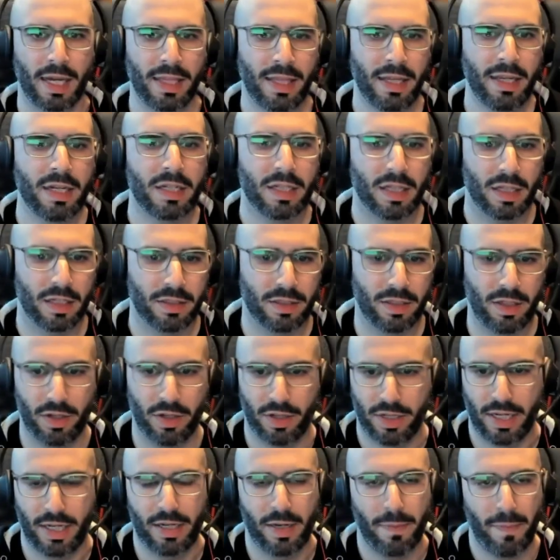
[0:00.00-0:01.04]
I think
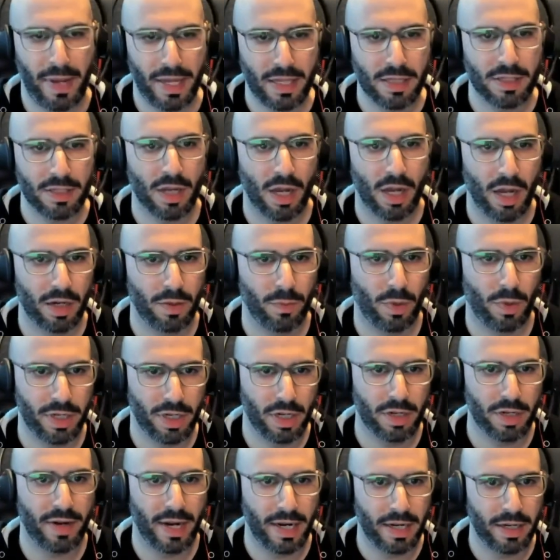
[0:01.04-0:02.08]
look, it depends on what
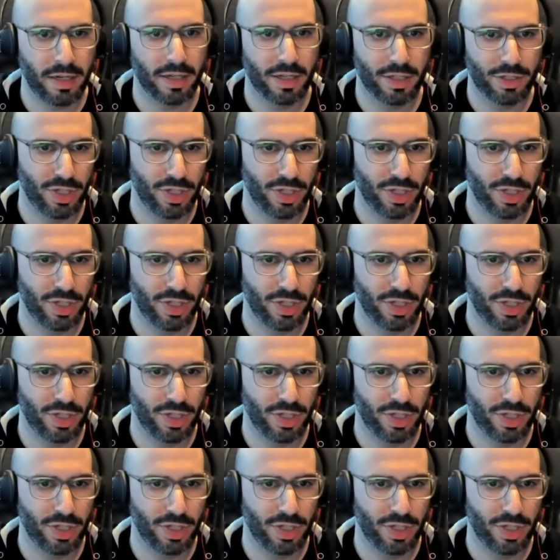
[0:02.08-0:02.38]
you're trying to